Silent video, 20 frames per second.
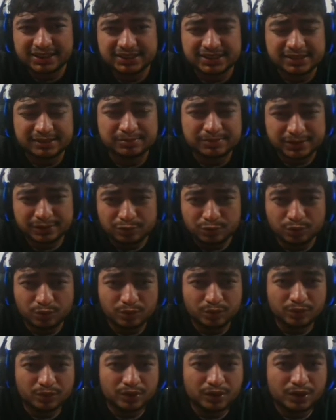except in
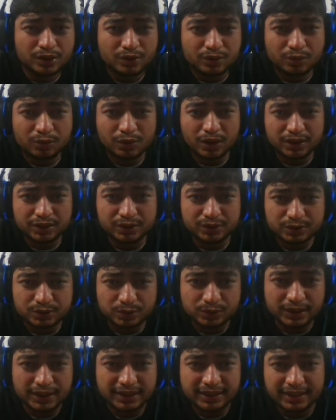1 or
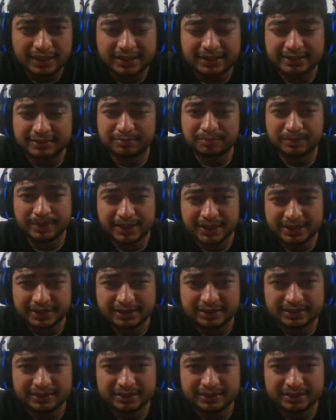2 deck like in bait.